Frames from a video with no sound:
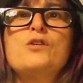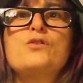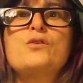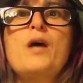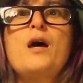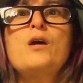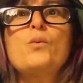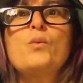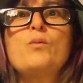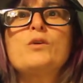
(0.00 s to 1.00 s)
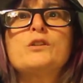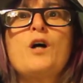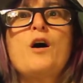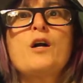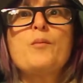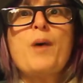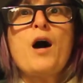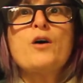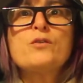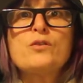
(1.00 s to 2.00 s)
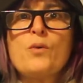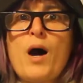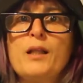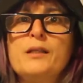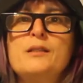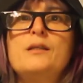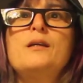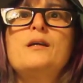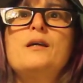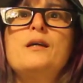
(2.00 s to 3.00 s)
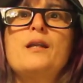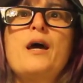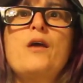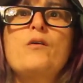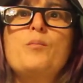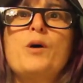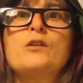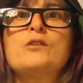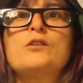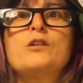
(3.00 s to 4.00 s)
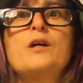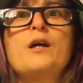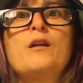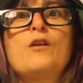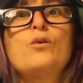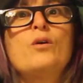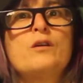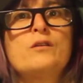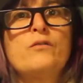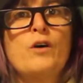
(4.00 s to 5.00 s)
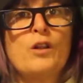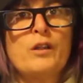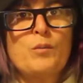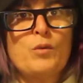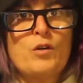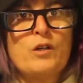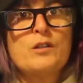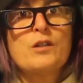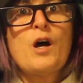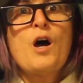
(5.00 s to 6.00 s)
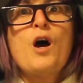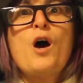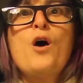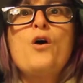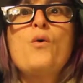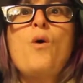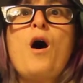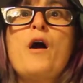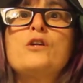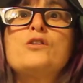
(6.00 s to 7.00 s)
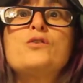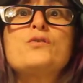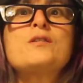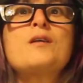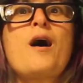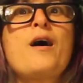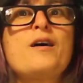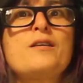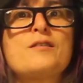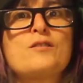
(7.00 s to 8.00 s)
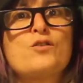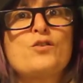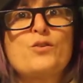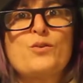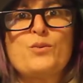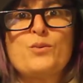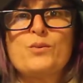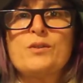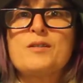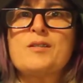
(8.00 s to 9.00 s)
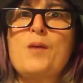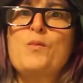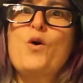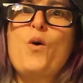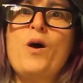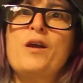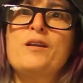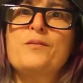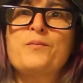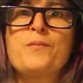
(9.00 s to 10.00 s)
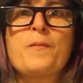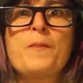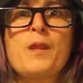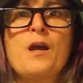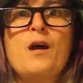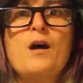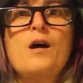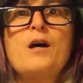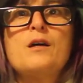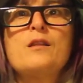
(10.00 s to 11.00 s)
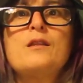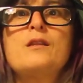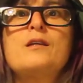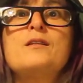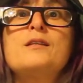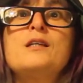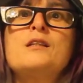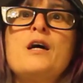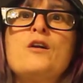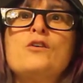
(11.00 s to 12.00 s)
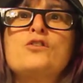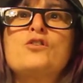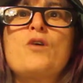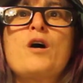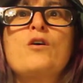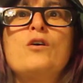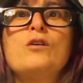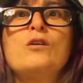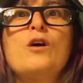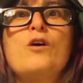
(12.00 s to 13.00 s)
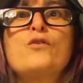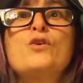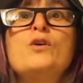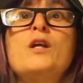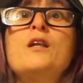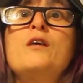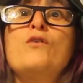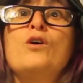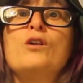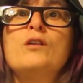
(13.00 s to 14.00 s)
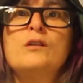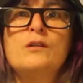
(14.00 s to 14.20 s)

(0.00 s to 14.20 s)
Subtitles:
Today we will talk about duality in Harry Potter and Lord Voldemort, who are two sides to the same coin. The eternal struggle of good and evil,